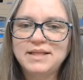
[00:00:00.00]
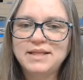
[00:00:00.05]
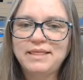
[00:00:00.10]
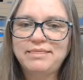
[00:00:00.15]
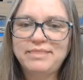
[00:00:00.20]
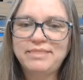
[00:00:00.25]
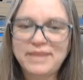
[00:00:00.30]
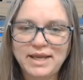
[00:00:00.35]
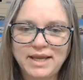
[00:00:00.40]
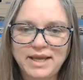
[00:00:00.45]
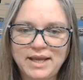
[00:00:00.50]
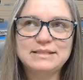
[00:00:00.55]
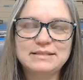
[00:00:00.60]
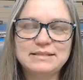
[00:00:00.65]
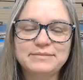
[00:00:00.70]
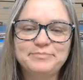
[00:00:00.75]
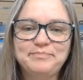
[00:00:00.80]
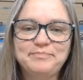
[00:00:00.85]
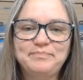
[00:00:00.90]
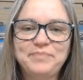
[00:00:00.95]
thing,
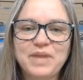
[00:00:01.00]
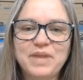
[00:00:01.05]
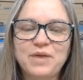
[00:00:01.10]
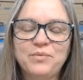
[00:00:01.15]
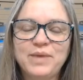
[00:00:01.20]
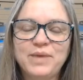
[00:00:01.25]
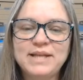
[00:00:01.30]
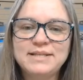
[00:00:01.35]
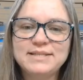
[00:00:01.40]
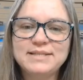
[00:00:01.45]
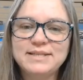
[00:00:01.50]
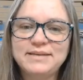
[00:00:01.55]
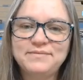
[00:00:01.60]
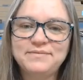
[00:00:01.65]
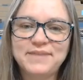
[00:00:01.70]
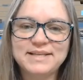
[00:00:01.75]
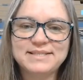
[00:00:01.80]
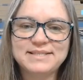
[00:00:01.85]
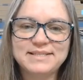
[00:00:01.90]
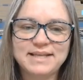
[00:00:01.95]
I went
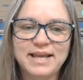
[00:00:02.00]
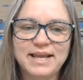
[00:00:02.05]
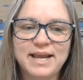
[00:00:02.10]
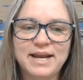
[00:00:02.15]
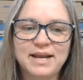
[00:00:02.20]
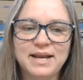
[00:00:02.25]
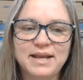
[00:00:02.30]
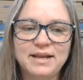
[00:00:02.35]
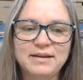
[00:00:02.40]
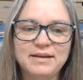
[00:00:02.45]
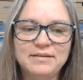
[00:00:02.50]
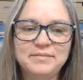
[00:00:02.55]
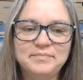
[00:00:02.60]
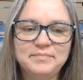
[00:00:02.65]
investigating